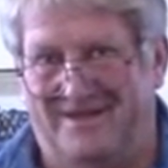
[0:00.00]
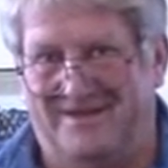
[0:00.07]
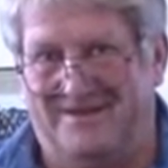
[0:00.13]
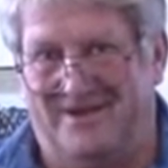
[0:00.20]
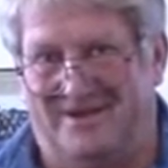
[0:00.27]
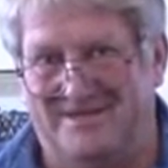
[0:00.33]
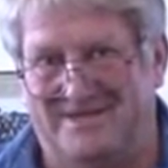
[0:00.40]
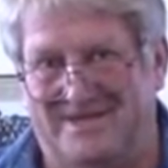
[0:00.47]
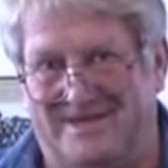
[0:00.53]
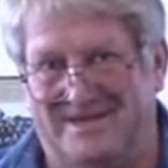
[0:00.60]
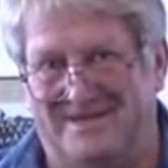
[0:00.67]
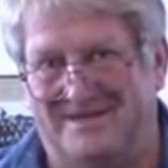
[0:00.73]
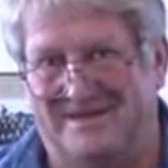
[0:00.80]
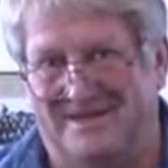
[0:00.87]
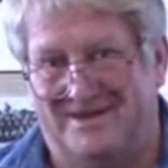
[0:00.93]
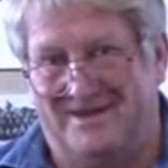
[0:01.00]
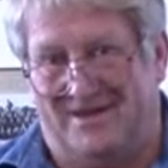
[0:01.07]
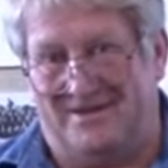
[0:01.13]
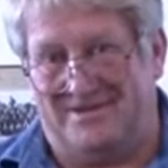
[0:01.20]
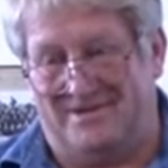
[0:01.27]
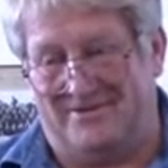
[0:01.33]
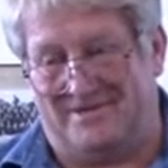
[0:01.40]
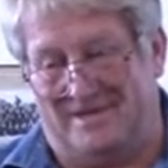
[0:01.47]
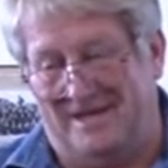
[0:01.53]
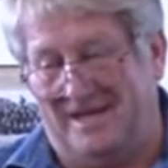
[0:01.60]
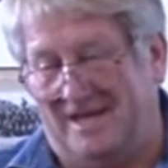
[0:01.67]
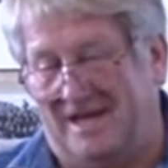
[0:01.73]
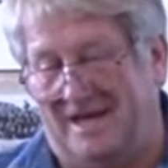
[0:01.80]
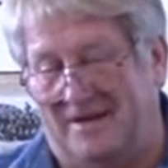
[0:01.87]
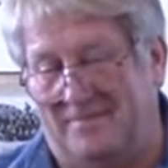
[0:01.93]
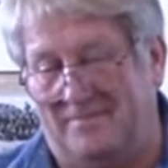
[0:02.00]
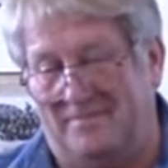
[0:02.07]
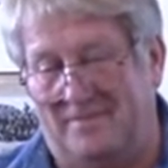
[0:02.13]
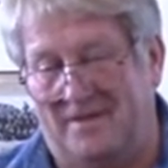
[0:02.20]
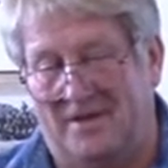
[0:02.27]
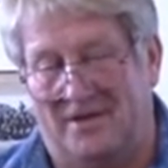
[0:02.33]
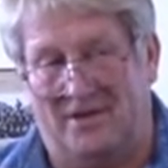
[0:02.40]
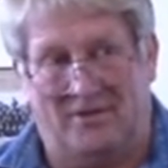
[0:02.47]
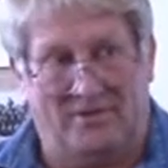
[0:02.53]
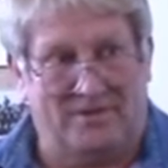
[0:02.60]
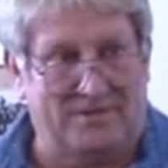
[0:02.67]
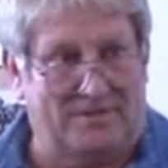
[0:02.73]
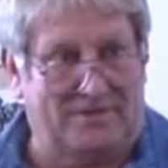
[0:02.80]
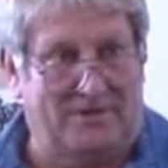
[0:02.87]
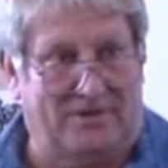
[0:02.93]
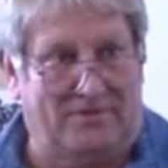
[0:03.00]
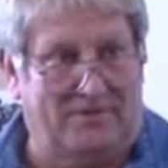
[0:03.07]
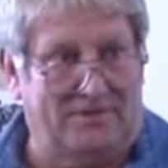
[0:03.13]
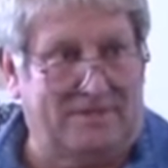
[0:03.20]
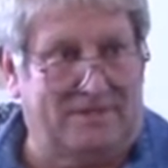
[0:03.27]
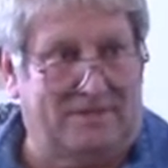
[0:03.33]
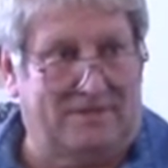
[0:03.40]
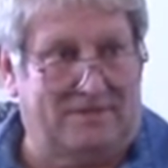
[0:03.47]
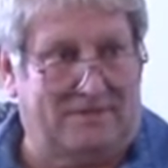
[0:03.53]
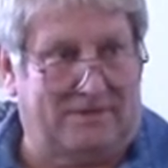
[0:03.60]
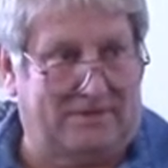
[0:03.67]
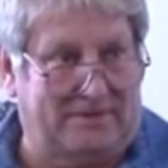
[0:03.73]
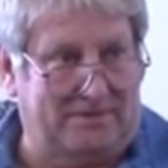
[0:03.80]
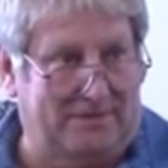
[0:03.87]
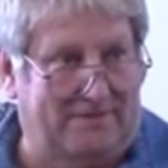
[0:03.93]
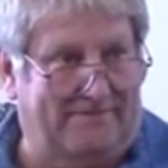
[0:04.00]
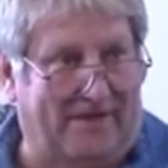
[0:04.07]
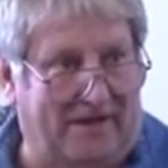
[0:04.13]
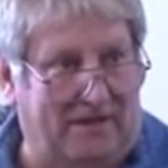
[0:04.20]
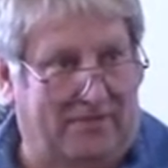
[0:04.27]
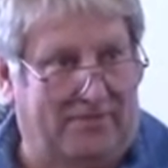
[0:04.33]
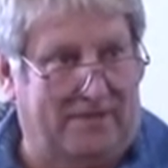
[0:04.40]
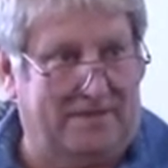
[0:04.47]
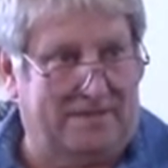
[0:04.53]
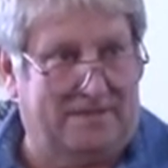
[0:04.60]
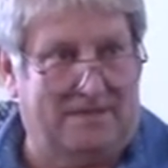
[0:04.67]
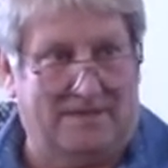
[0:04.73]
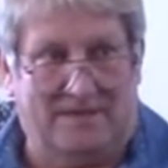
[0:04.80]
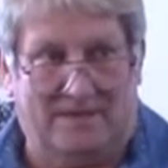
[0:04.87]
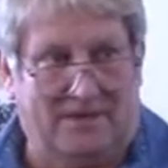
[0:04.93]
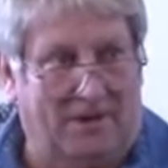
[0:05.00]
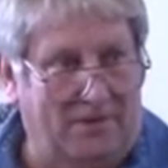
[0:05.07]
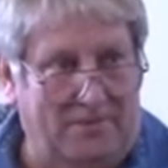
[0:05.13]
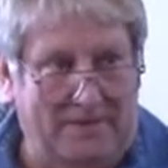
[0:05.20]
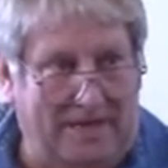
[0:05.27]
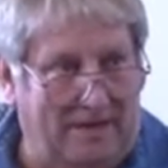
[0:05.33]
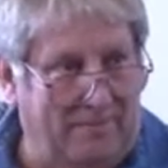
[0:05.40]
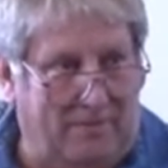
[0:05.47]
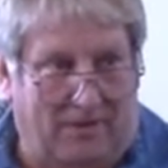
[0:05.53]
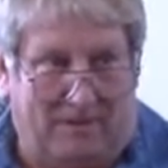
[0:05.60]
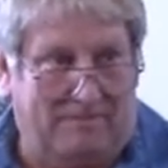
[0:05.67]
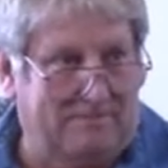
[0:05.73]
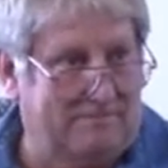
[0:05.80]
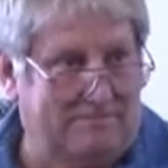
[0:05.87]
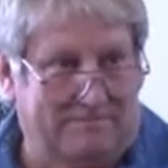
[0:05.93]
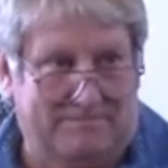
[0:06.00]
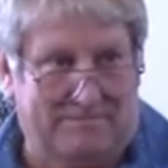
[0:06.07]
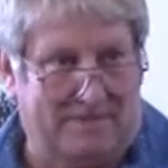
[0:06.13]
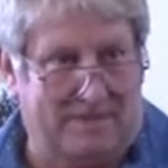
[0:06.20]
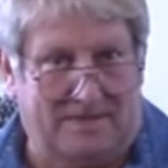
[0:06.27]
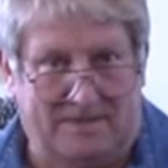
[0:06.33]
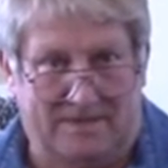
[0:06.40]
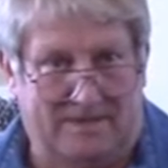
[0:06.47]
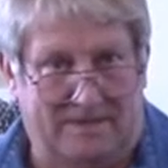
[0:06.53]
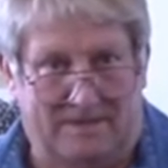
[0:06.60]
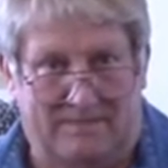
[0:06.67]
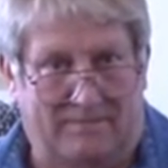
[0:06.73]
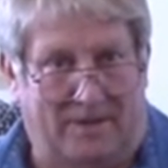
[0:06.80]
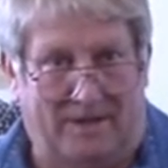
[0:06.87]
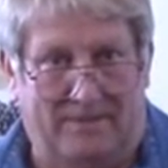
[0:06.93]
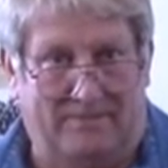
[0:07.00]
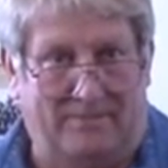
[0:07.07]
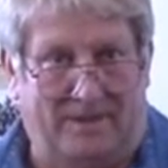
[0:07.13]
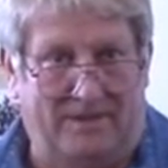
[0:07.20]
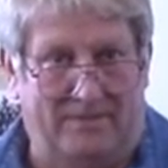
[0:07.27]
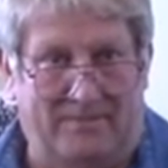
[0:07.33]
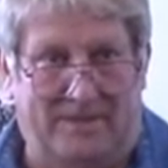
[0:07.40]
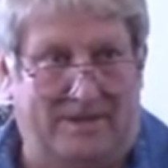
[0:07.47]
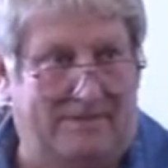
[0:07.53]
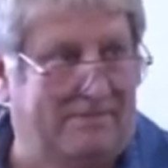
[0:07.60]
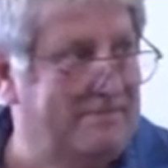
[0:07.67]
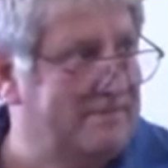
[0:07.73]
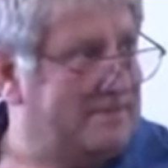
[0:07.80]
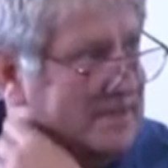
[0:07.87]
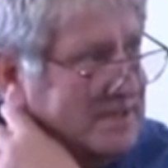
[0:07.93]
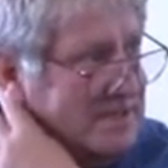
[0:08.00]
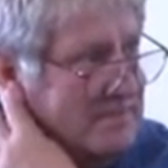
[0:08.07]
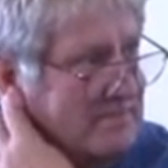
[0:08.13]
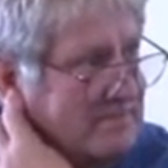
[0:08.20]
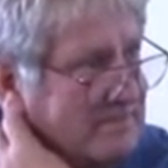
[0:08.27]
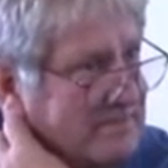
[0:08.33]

No, seriously. Those little file things. Go to a nail bar and buy them there. They're cheap.